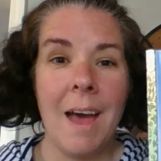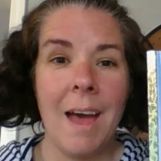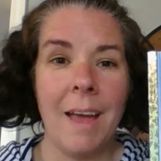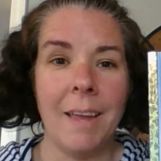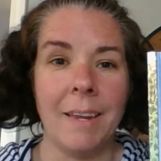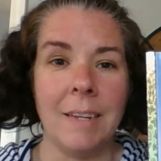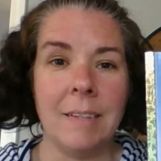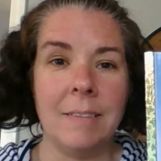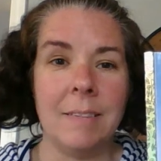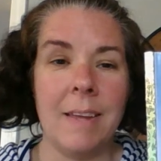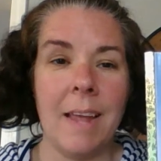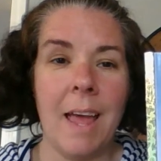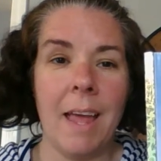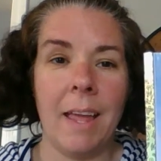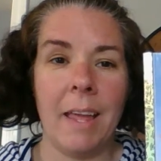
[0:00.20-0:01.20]
Hi,
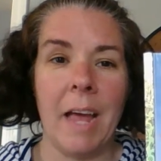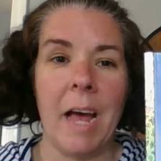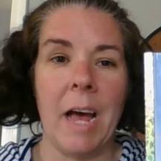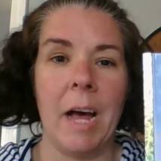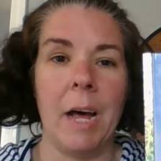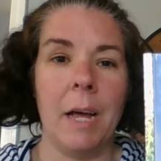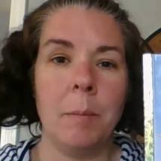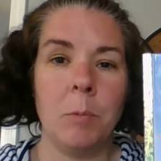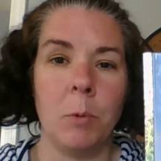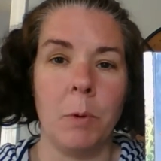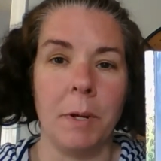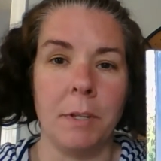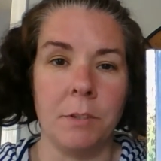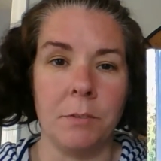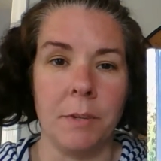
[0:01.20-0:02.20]
today I'm
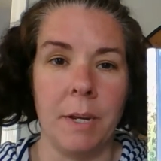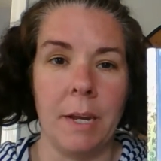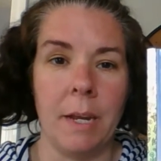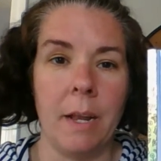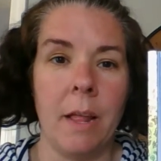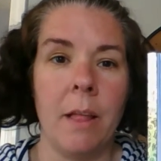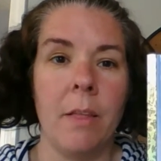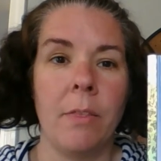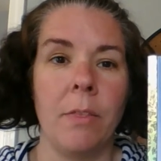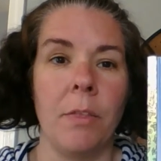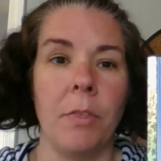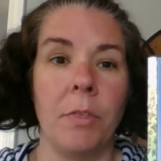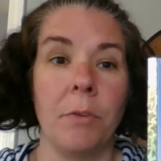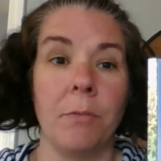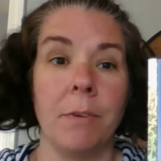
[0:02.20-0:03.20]
going to read
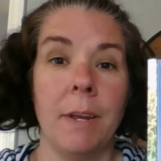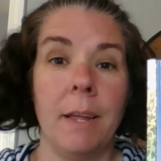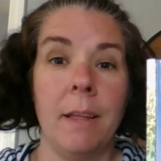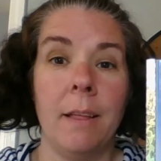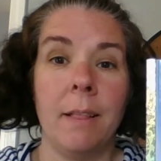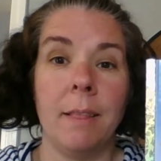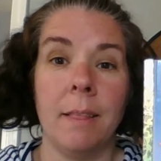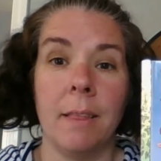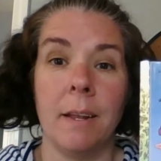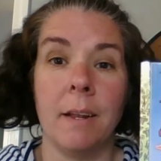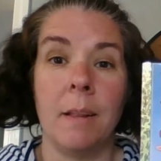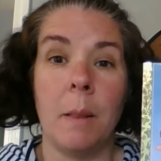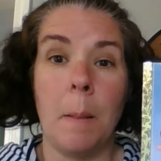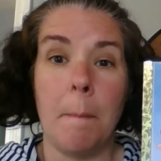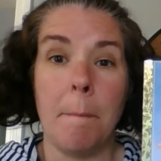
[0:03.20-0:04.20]
The Three
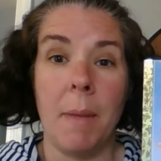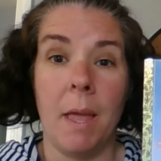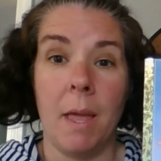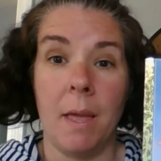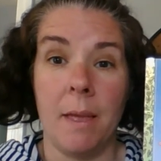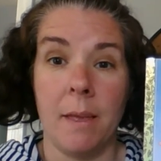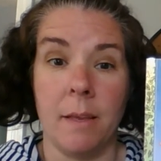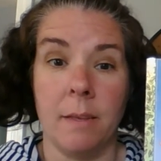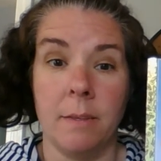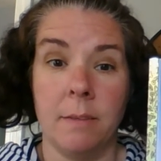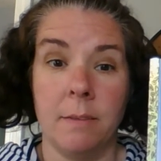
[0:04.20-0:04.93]
Little Pigs.